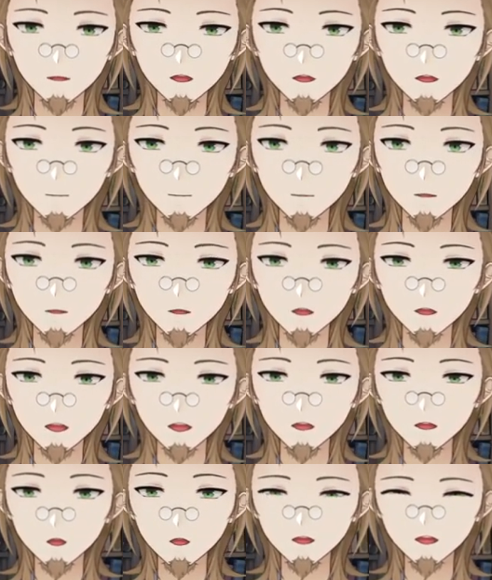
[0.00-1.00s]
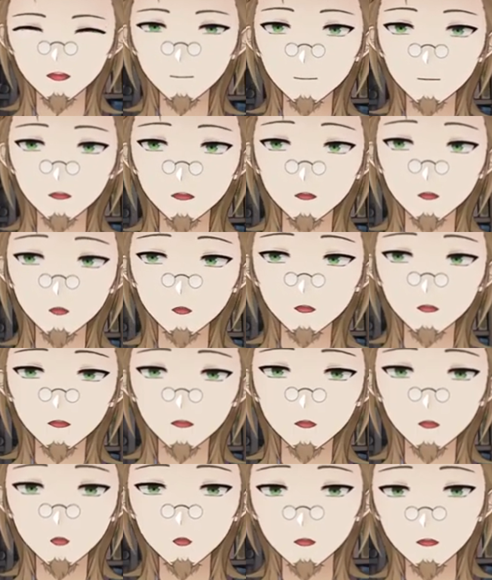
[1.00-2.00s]
And so she's trying to figure out what's
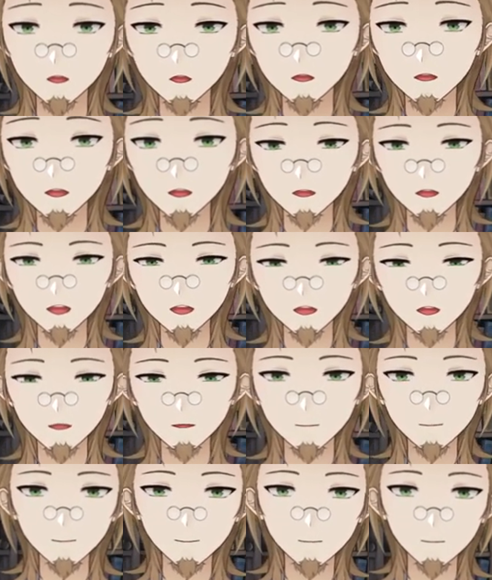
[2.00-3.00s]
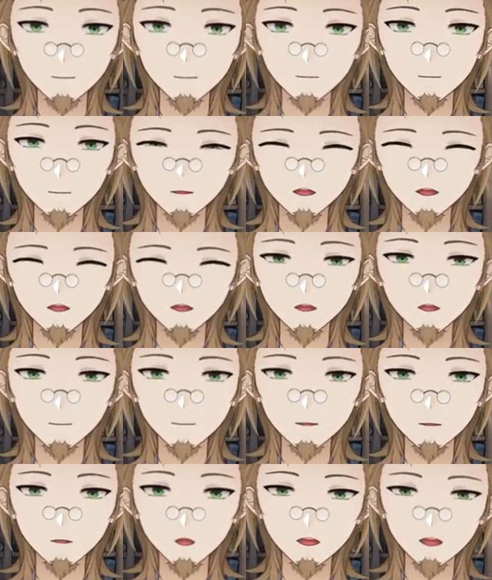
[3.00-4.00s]
going on exactly, um, as
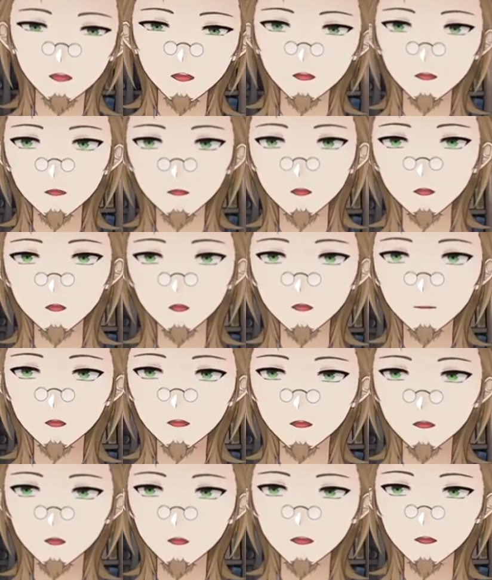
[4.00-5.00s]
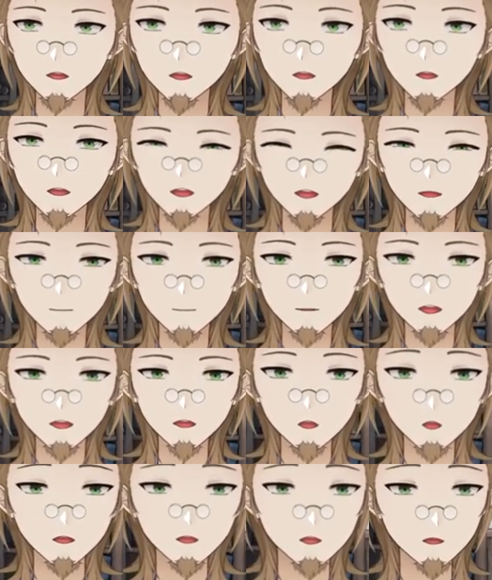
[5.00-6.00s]
well as you know adventuring around and enjoying
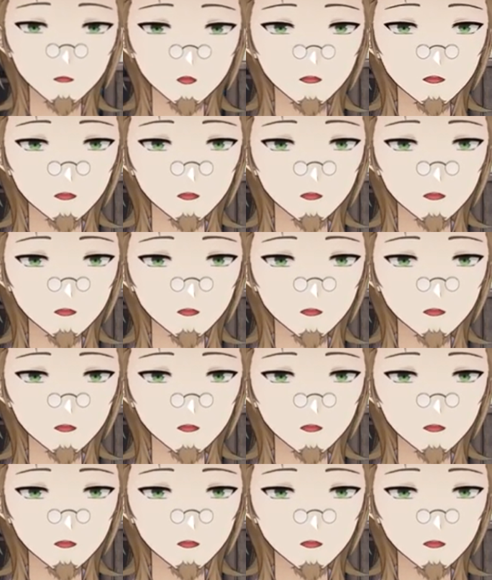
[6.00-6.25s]
her life,